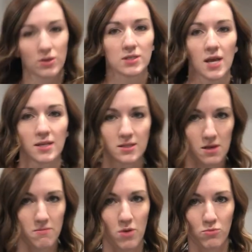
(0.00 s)
can take
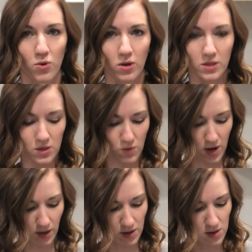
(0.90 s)
some more clean
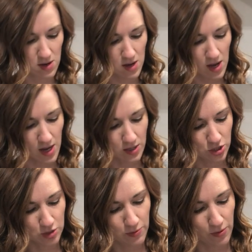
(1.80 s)
water and
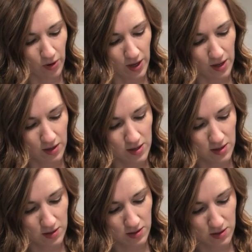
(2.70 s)
just pour it
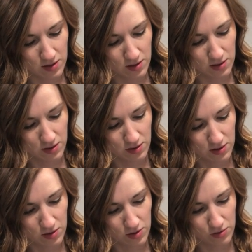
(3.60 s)

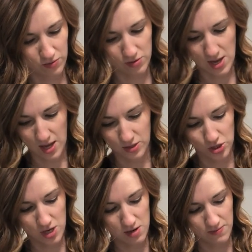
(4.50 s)
through the edge
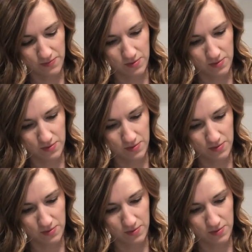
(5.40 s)
here.